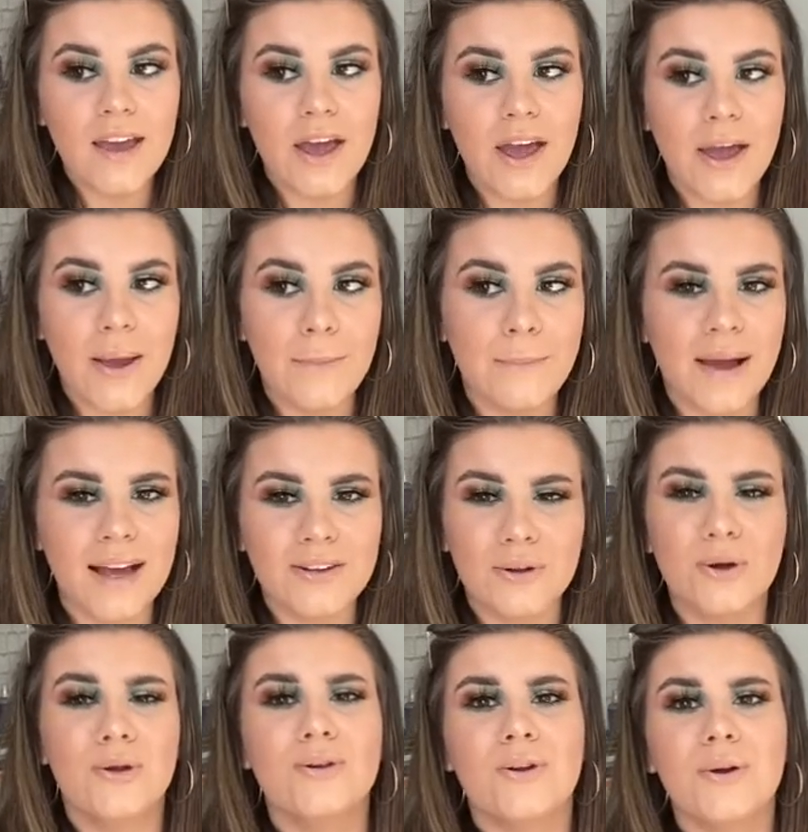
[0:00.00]
I
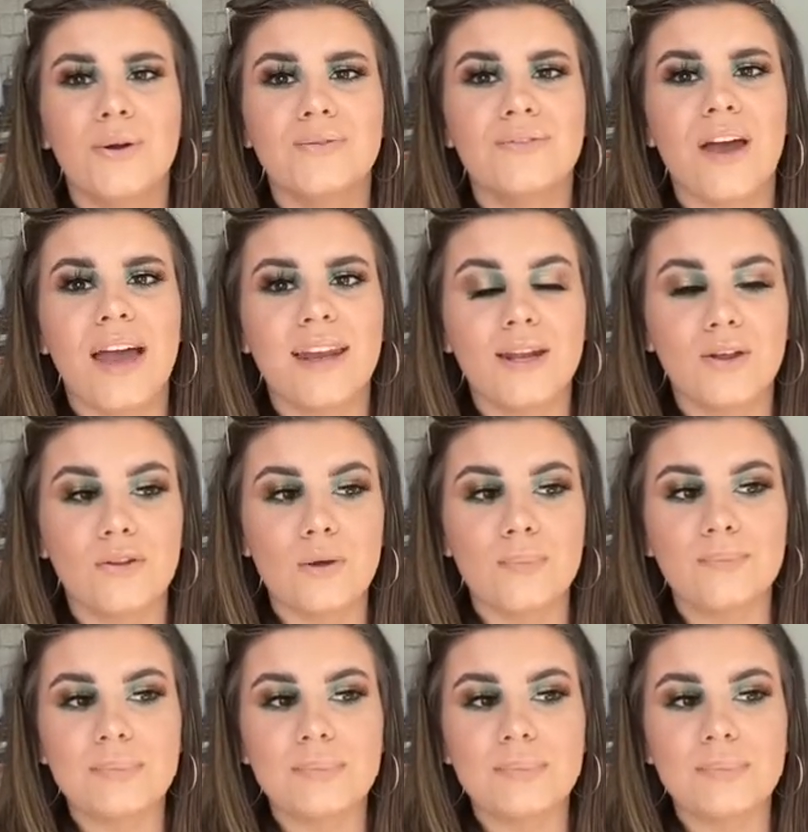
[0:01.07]
don't know if any other